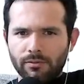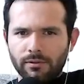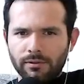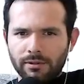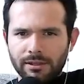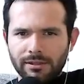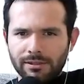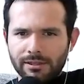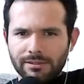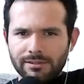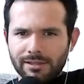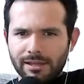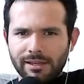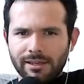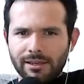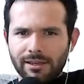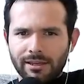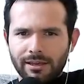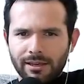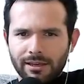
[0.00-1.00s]
This
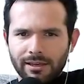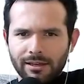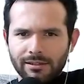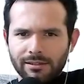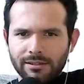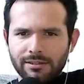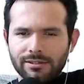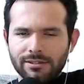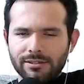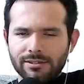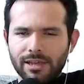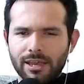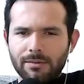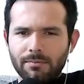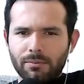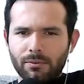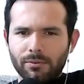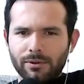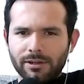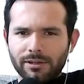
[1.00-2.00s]
is
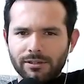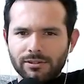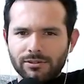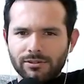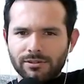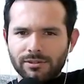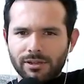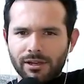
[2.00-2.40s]
skateboarding's